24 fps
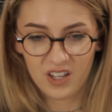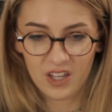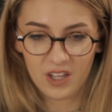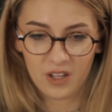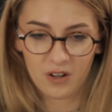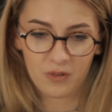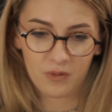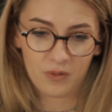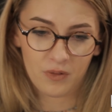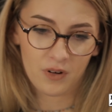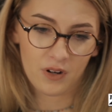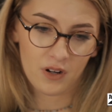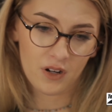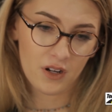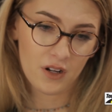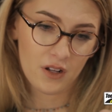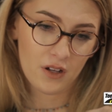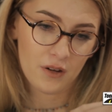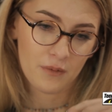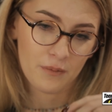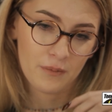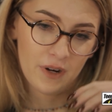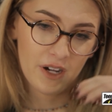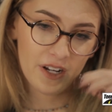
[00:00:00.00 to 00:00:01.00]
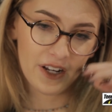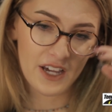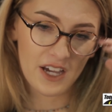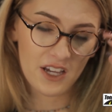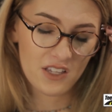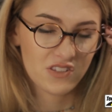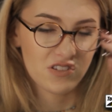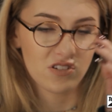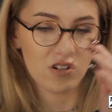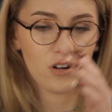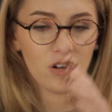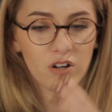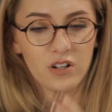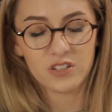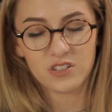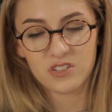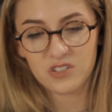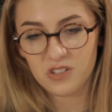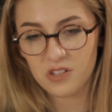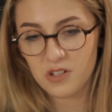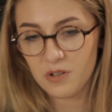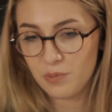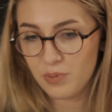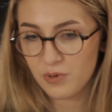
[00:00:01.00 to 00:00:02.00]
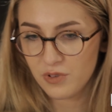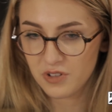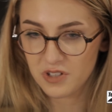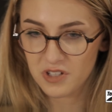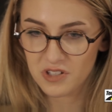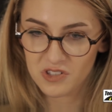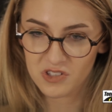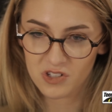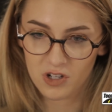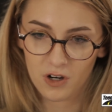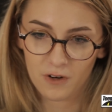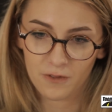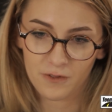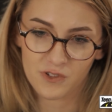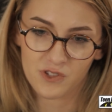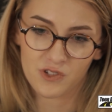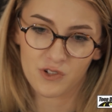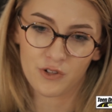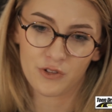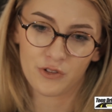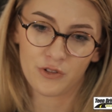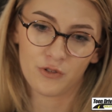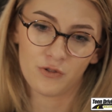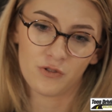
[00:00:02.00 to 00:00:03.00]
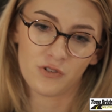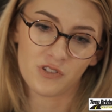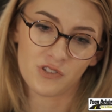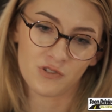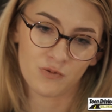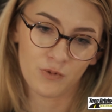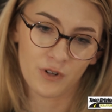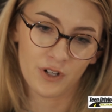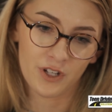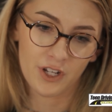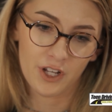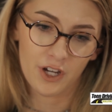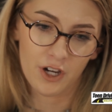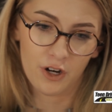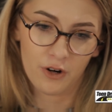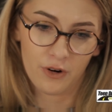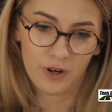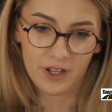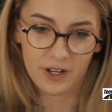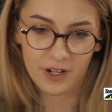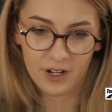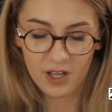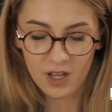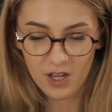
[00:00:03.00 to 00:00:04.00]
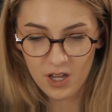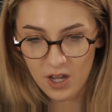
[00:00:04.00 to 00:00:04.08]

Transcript: and my dad's talking to the police officer through his window, and